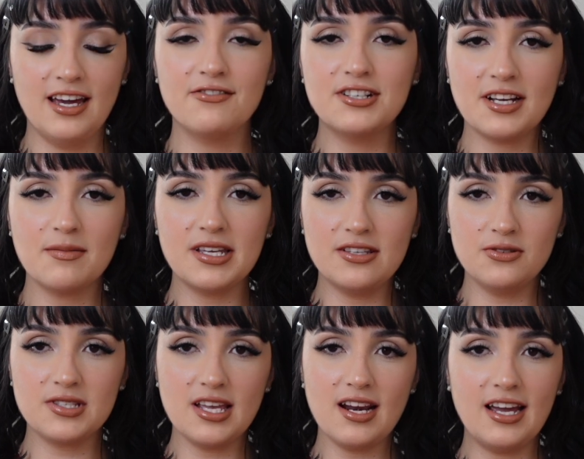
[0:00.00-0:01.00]
Every time I
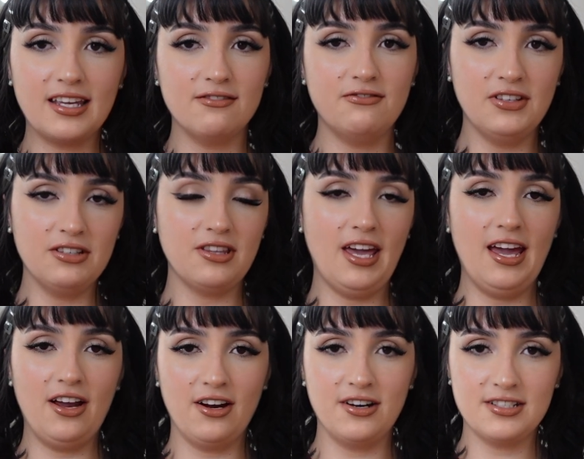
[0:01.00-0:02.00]
use it, I can feel the
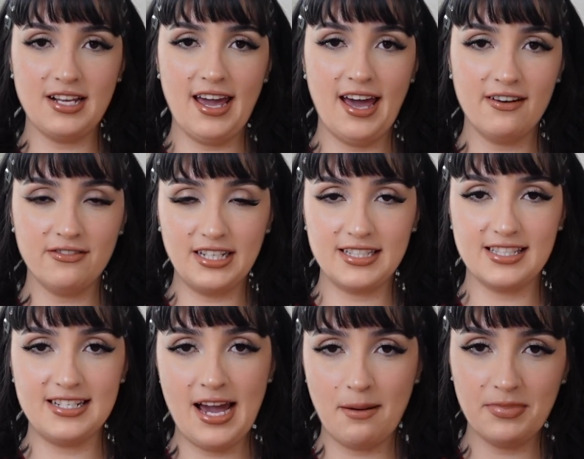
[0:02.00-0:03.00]
hairs I have like
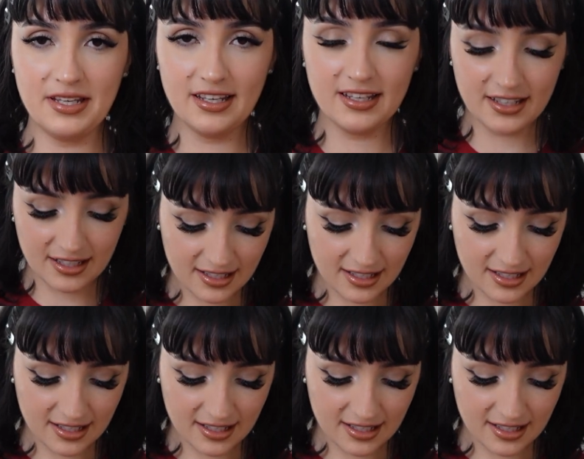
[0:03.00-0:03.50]
snapping.